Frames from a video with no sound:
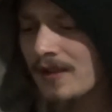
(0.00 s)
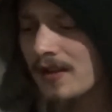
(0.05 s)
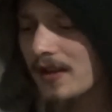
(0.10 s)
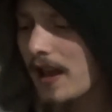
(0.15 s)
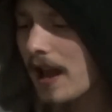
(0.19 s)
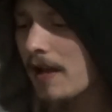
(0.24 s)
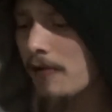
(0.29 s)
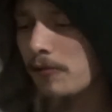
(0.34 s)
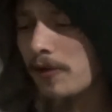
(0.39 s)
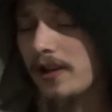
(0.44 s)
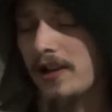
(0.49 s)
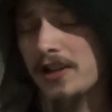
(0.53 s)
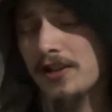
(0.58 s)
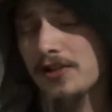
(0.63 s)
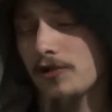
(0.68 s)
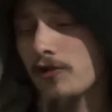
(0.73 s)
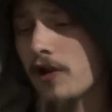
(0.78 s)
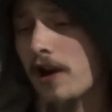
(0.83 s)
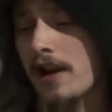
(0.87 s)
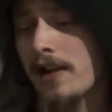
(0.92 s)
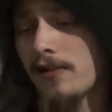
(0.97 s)
Can't wait to
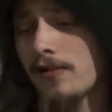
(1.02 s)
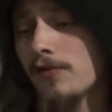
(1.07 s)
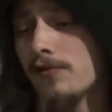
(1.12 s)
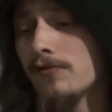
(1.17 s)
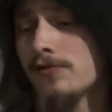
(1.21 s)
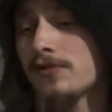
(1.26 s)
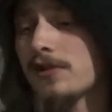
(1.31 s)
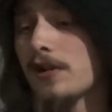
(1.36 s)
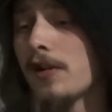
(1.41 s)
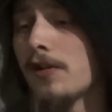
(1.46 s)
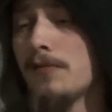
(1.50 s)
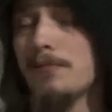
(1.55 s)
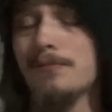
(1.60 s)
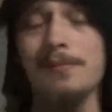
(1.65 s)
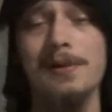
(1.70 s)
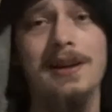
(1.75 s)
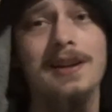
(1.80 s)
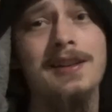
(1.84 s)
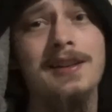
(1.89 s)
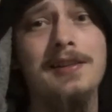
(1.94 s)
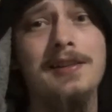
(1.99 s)
try those out,
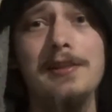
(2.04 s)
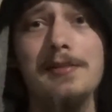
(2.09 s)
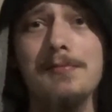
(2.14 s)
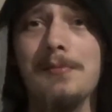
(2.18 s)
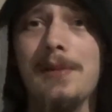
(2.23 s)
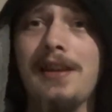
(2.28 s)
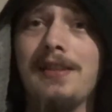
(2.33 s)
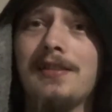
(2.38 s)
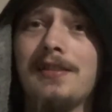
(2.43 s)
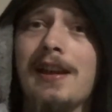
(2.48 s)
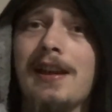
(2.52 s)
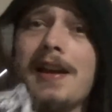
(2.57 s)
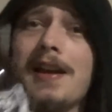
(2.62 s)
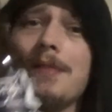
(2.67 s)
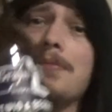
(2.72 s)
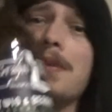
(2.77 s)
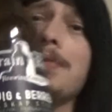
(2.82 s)
but in the meantime,